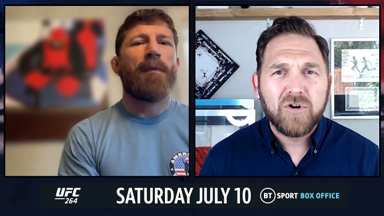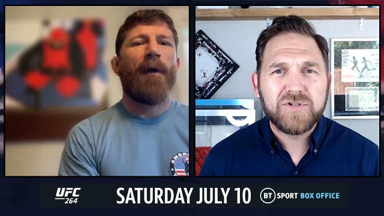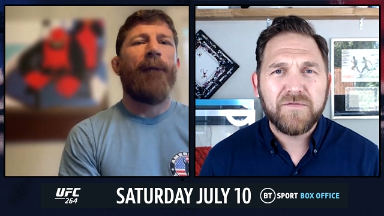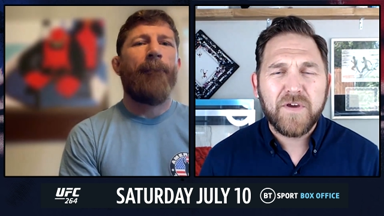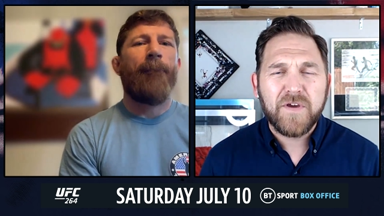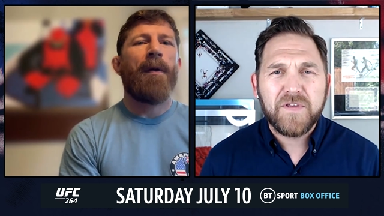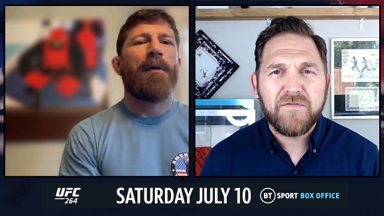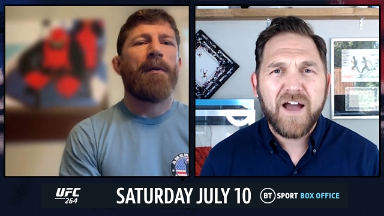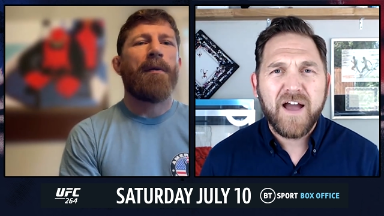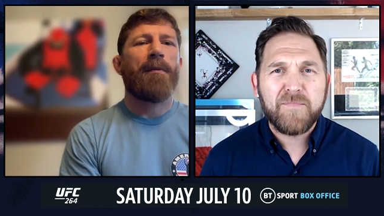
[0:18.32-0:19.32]
Speaker 1: one
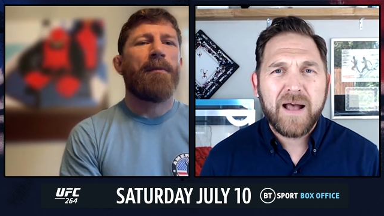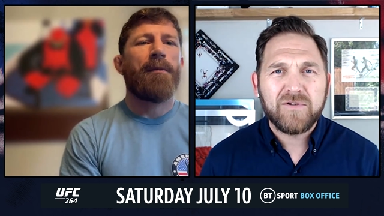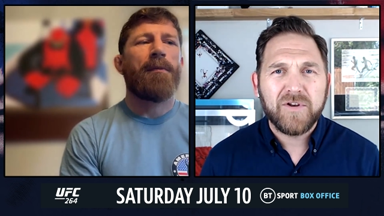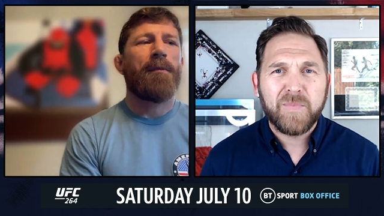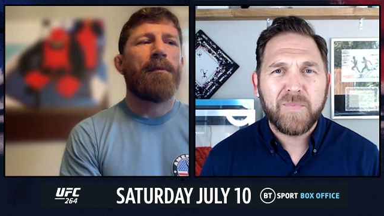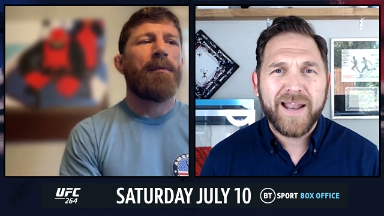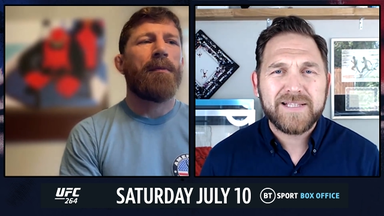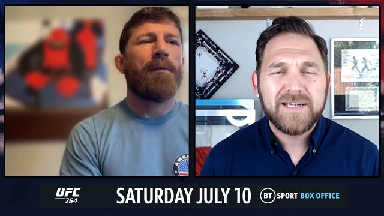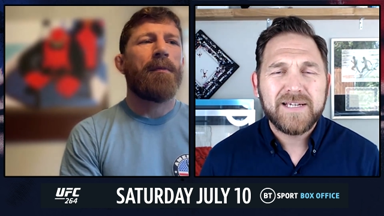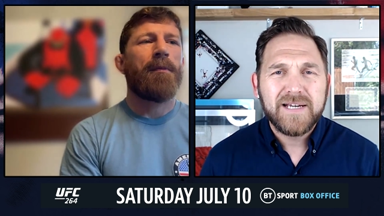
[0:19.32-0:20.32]
fifty-five pounder on the
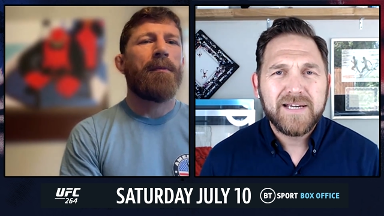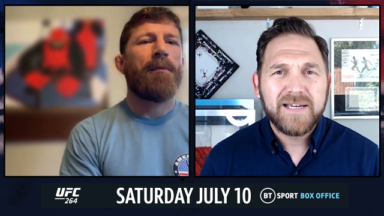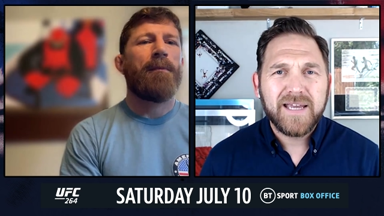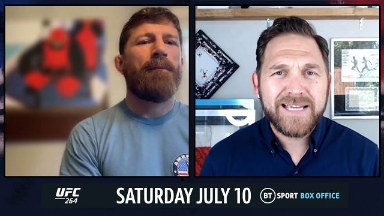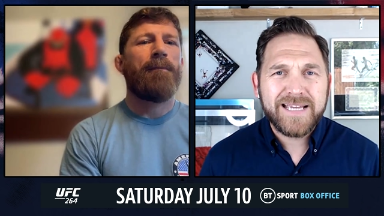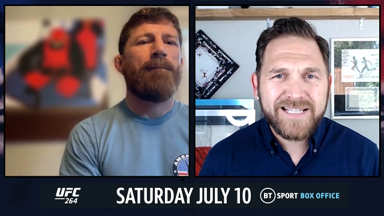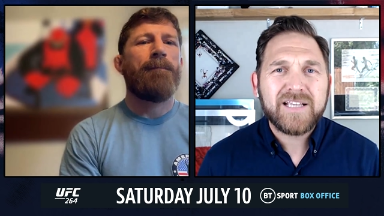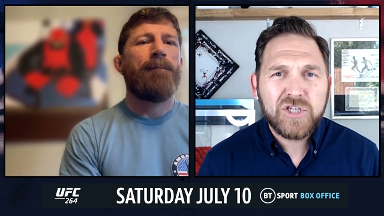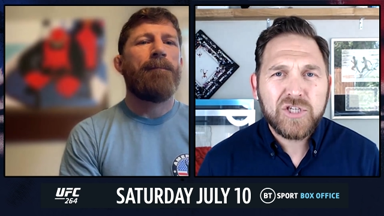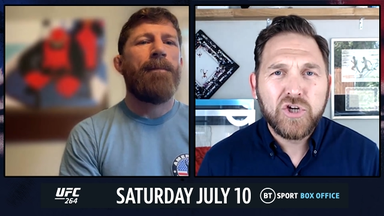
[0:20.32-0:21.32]
planet. Is
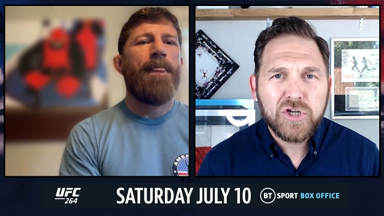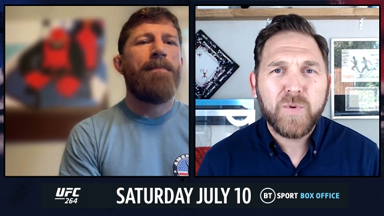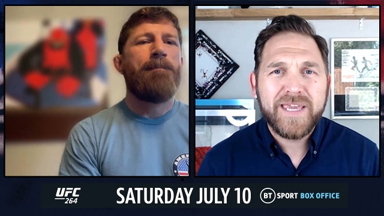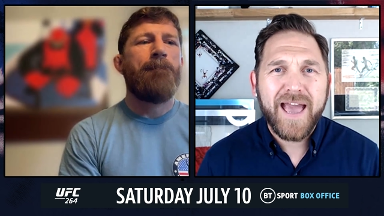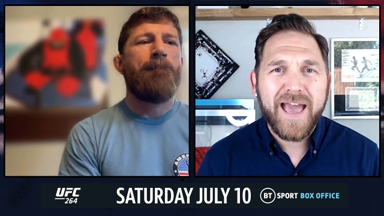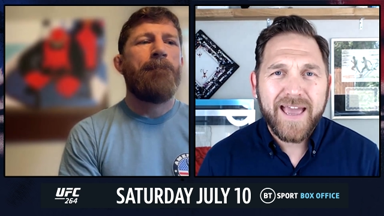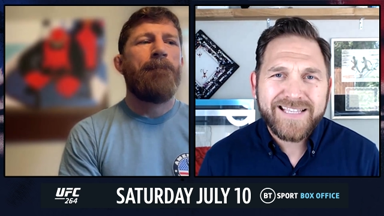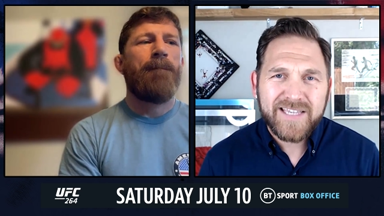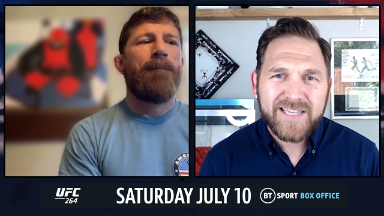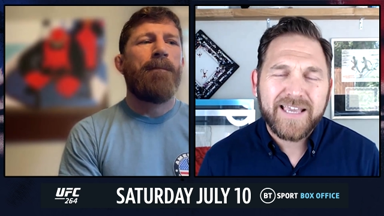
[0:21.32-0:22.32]
this as good as we get?
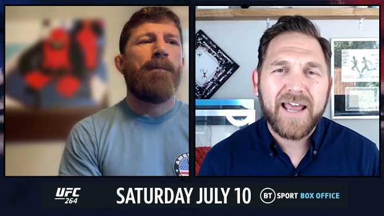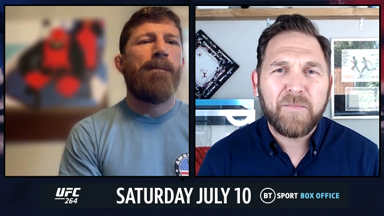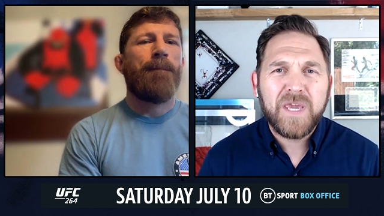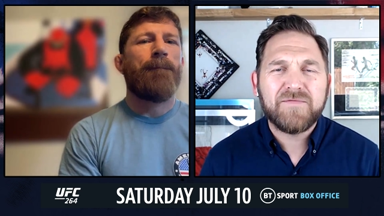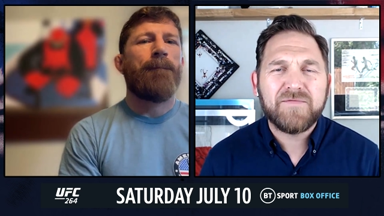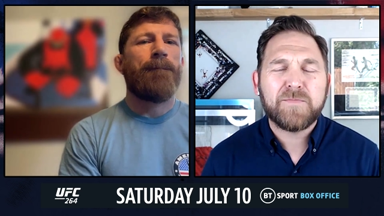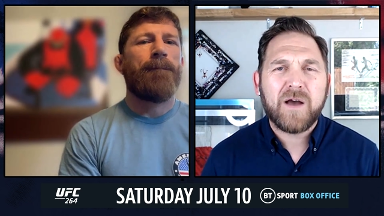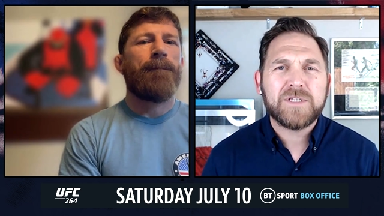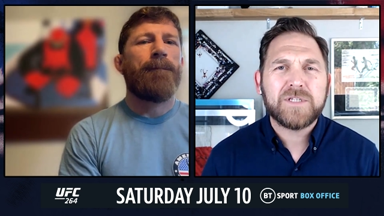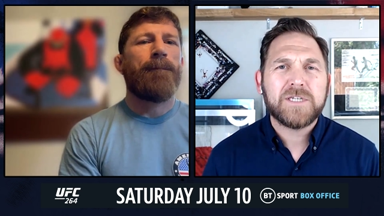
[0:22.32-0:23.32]
Is this a guy at the peak of his
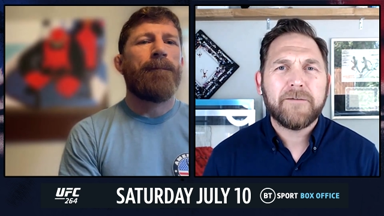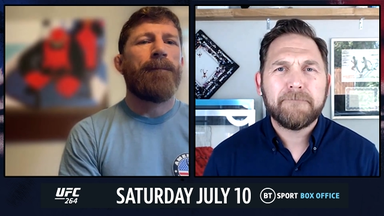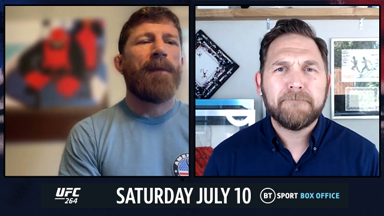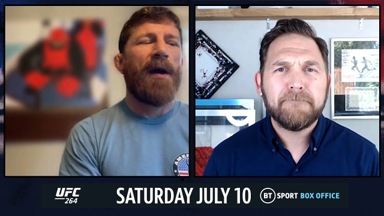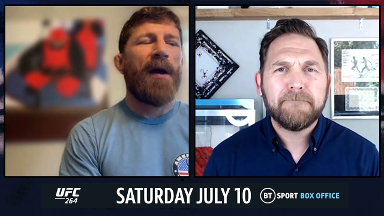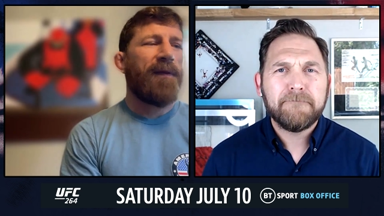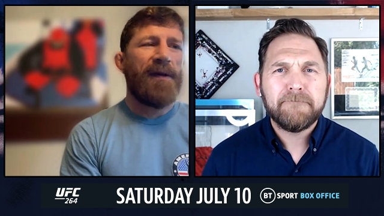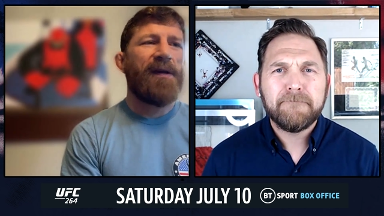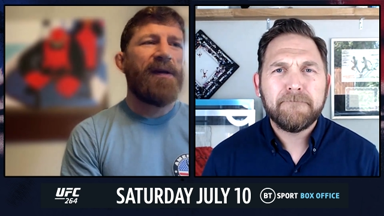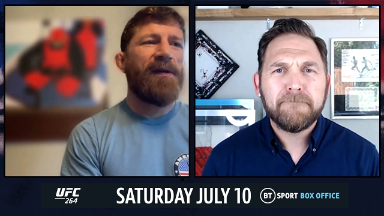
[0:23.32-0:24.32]
powers?
Speaker 2: I
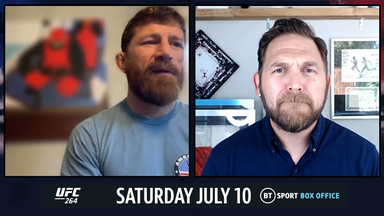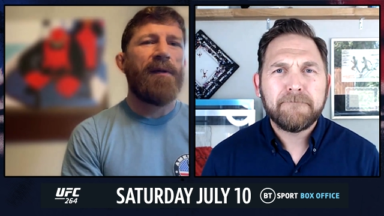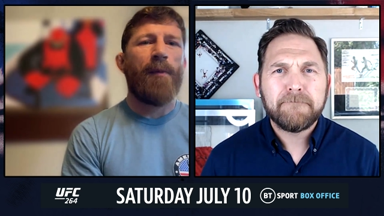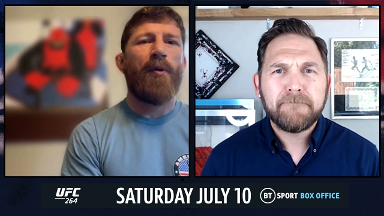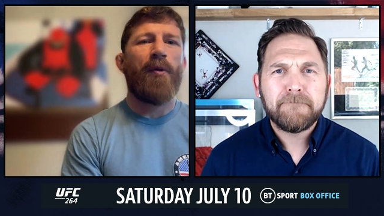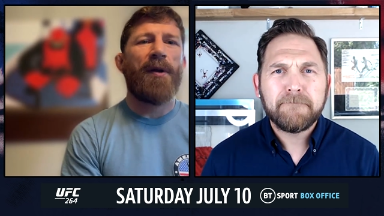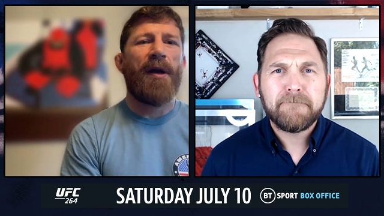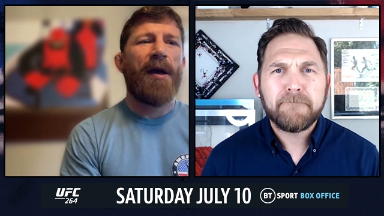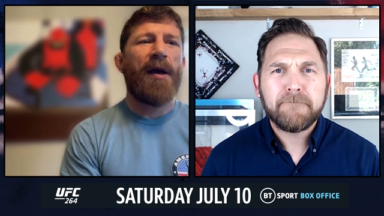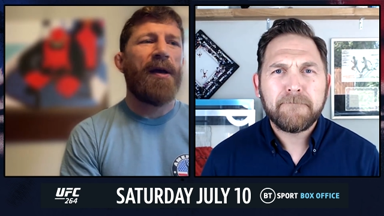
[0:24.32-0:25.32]
think he's the number
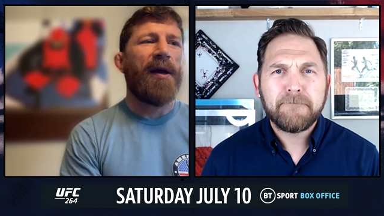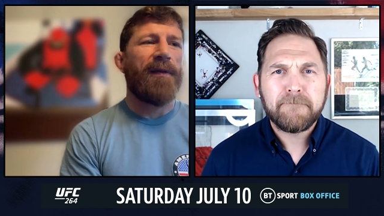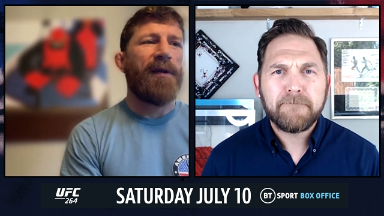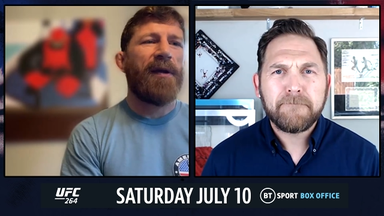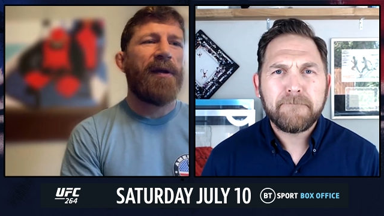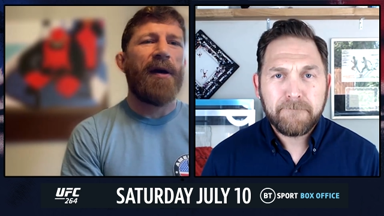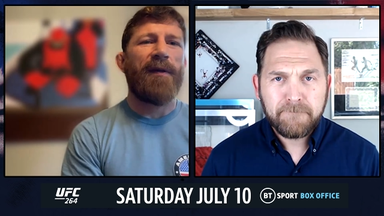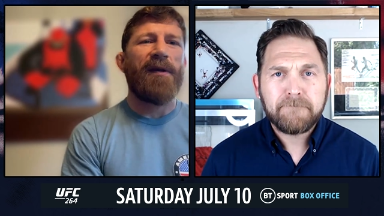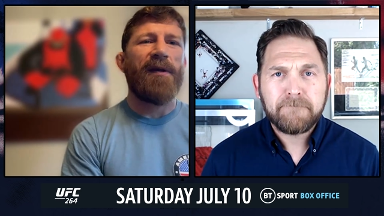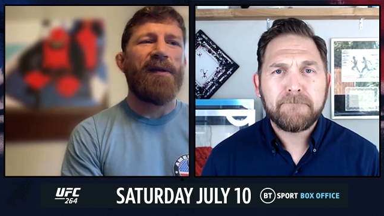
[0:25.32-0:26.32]
one guy. I think,
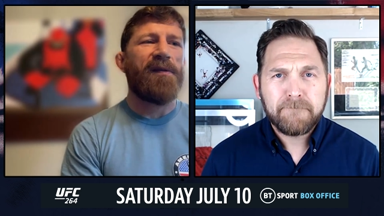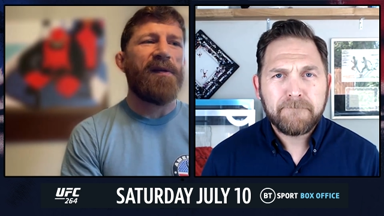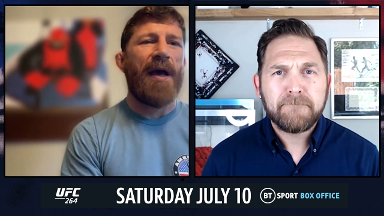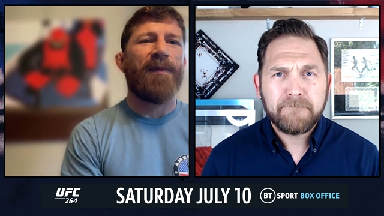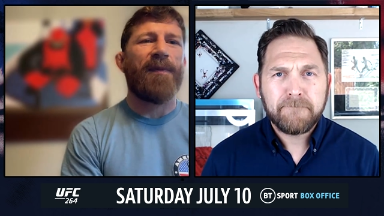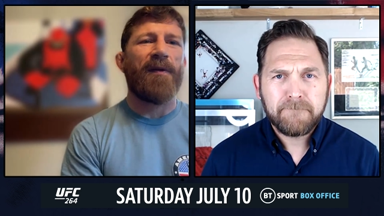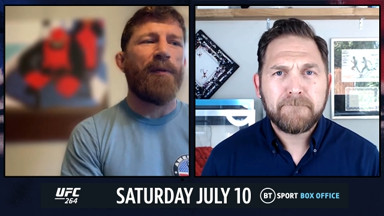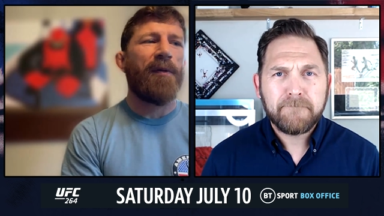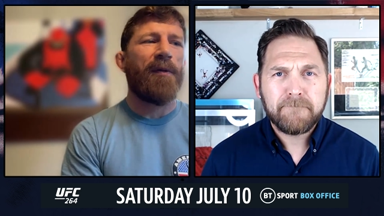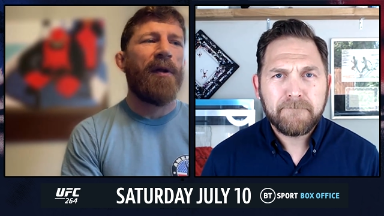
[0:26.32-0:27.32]
yeah, I think he's in his
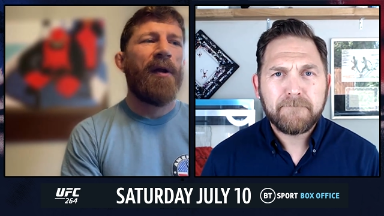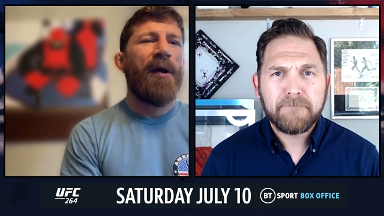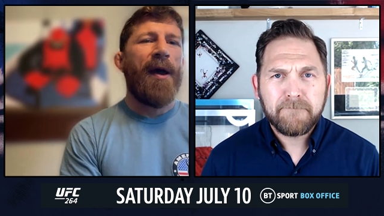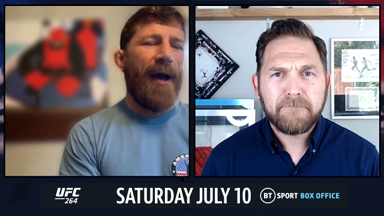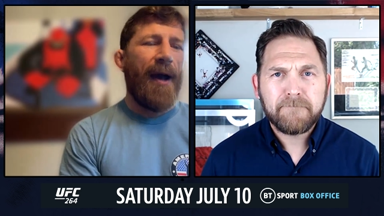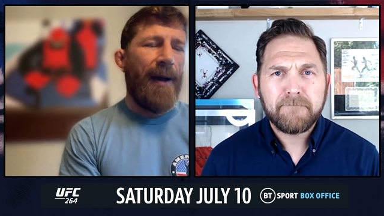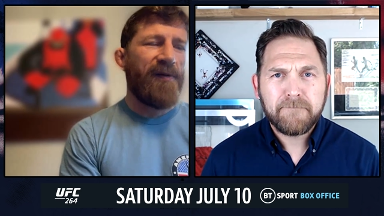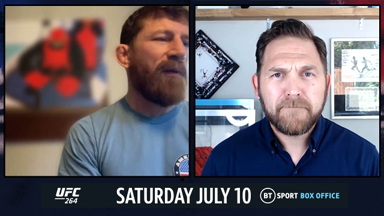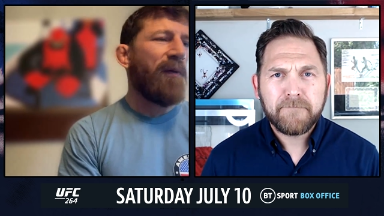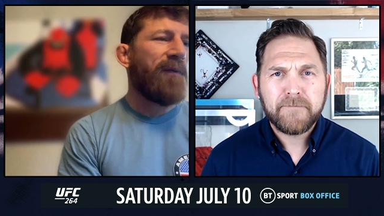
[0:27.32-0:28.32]
absolute,
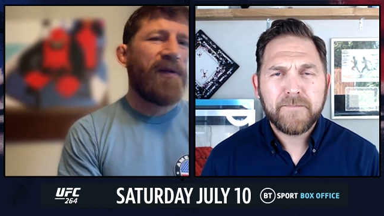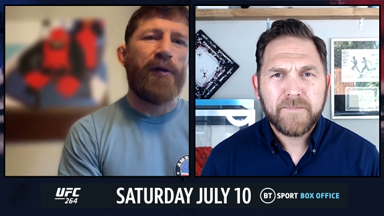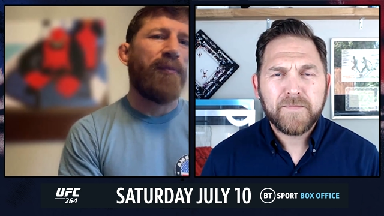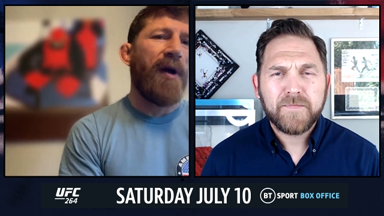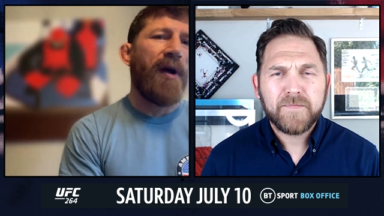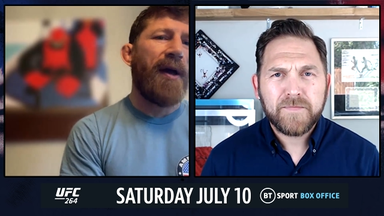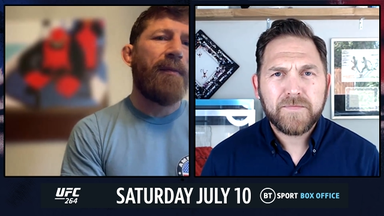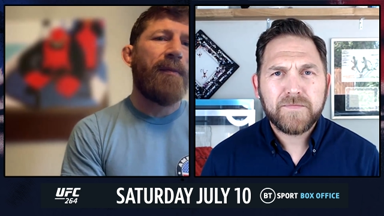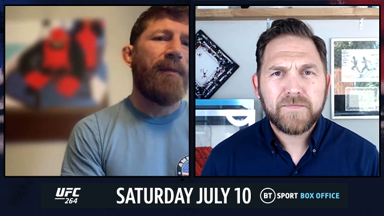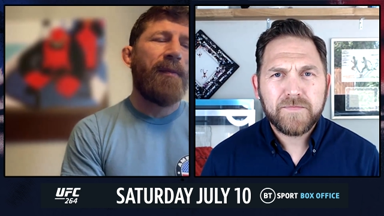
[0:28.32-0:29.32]
absolute physical
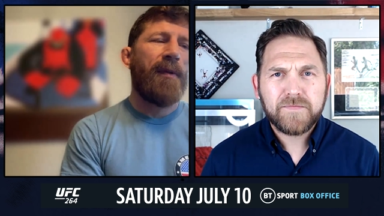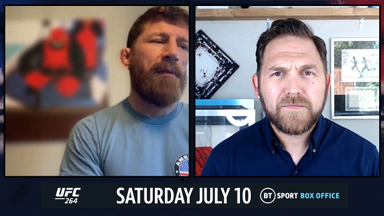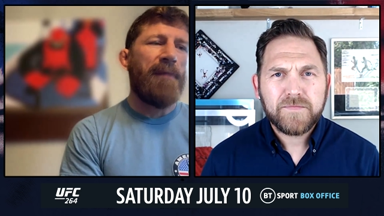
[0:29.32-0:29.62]
prime,